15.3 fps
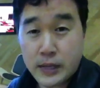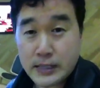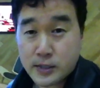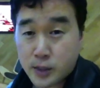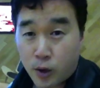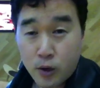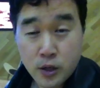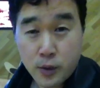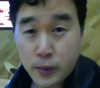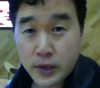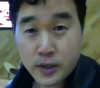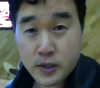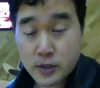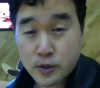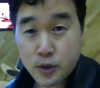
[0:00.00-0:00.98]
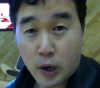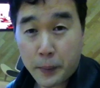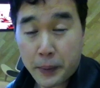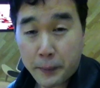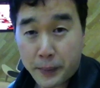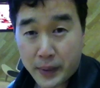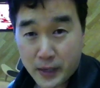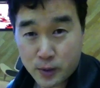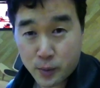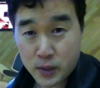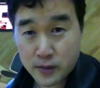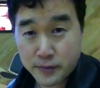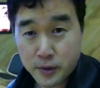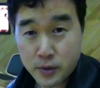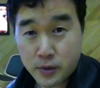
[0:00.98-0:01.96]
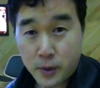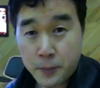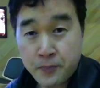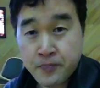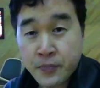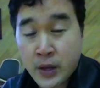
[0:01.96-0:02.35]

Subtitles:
That's the only way you're going to show up on page 1 of Google.